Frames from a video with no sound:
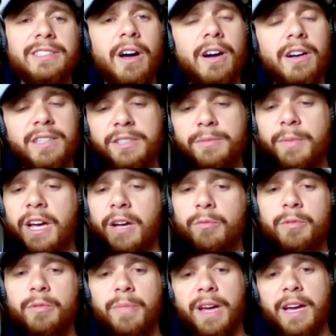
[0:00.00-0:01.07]
Talk Smack
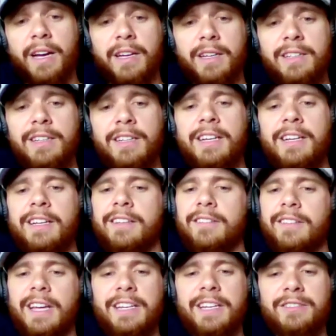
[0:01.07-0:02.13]
with Mac.
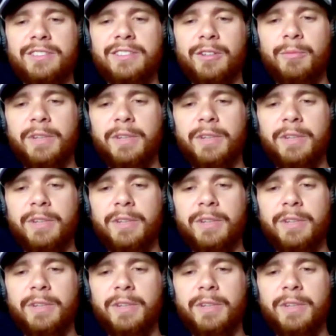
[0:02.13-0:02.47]
Thank you so